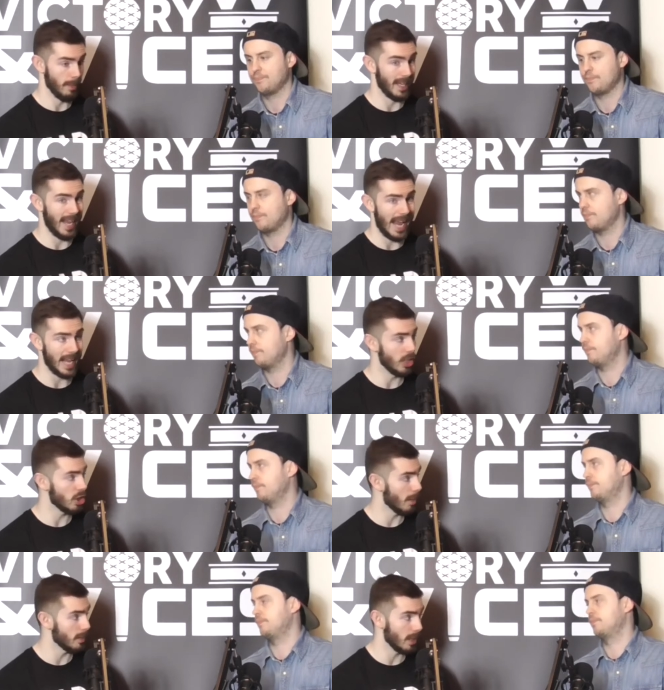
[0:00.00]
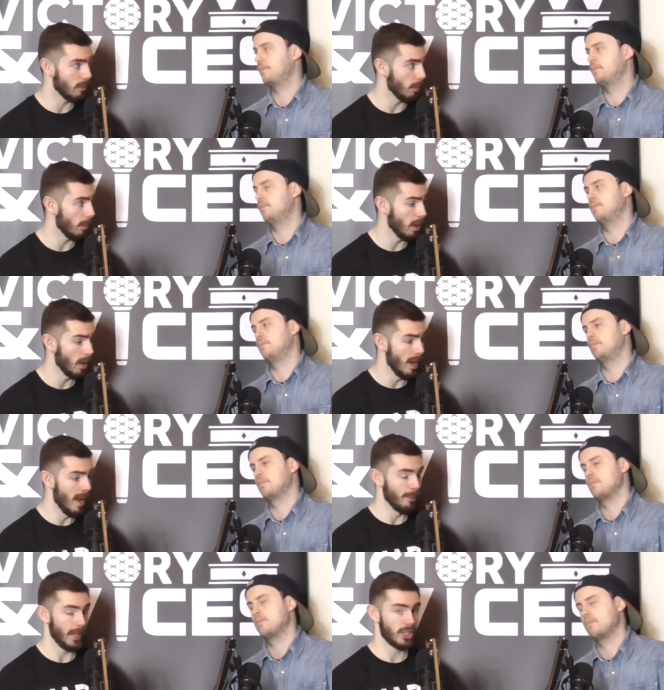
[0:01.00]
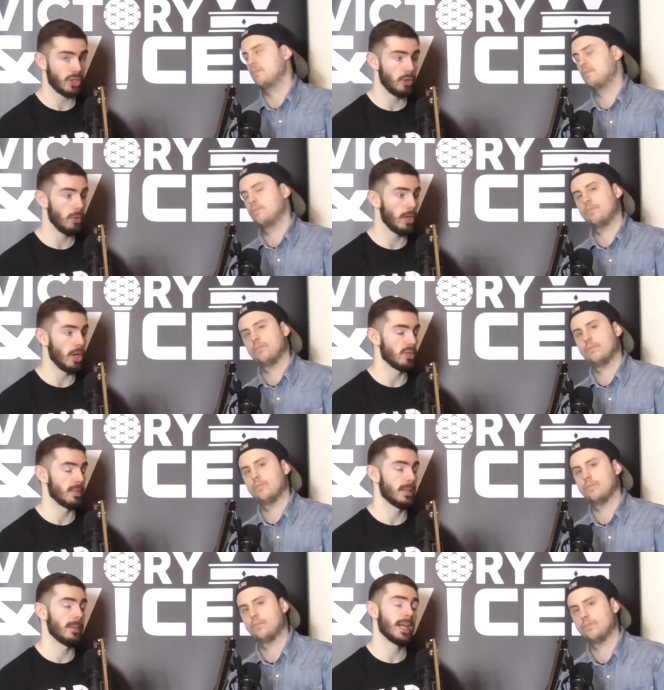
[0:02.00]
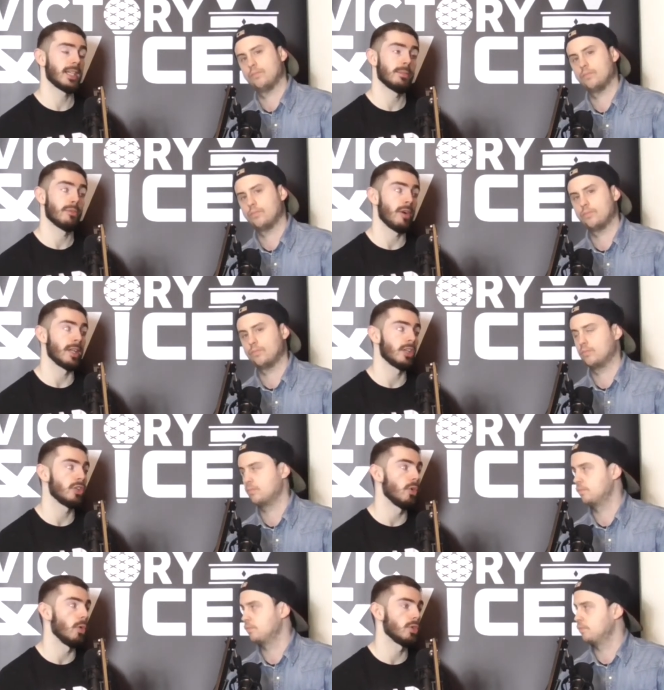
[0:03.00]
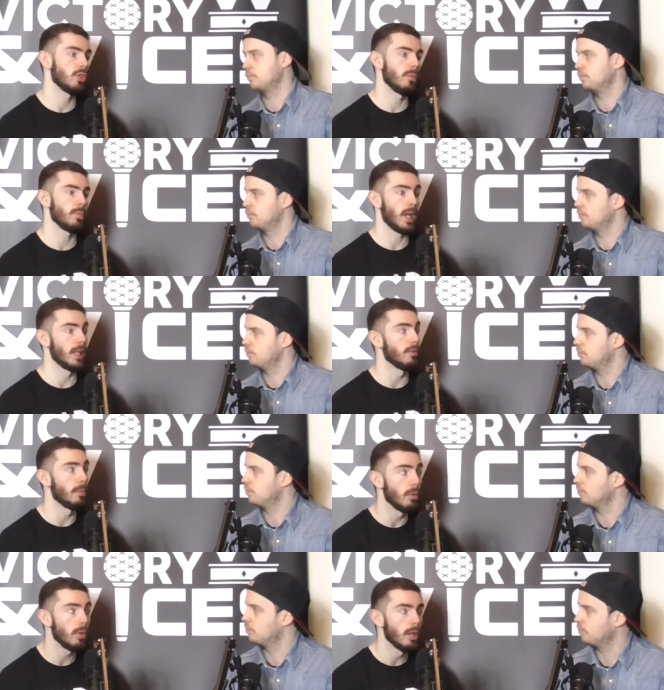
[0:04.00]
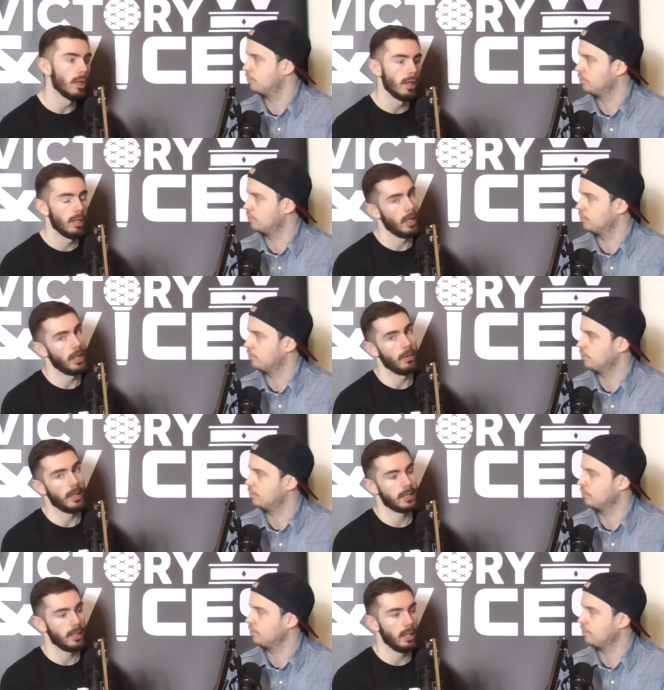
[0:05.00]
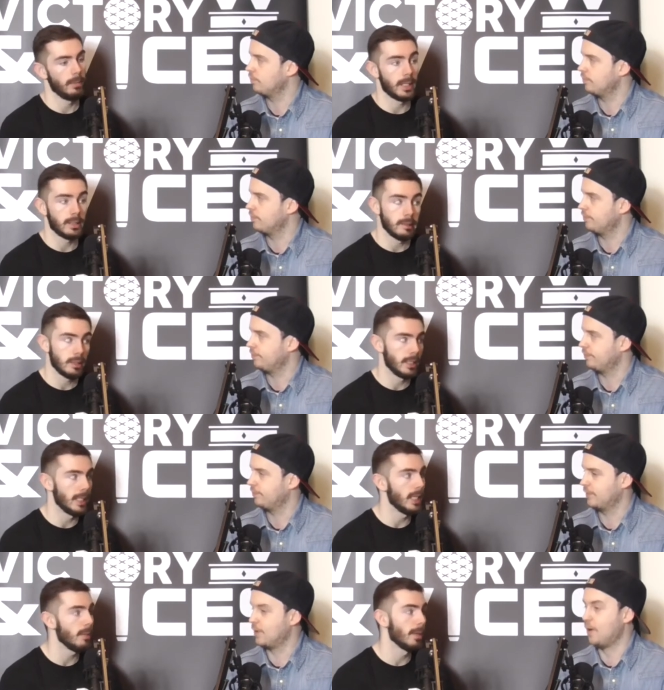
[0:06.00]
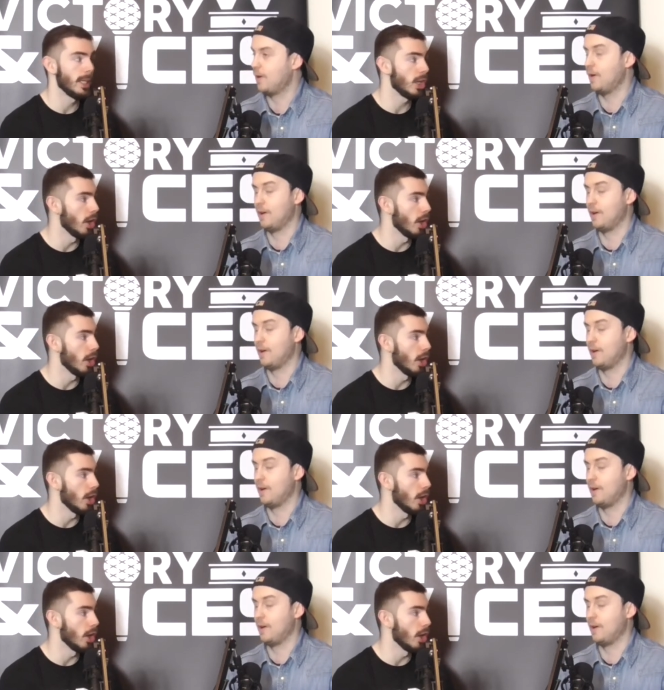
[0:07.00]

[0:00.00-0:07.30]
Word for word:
Speaker 1: playing any Champions League football? That's two years where someone like a De Bruyne could go to a Liverpool. I know that's a little bit seedy, but he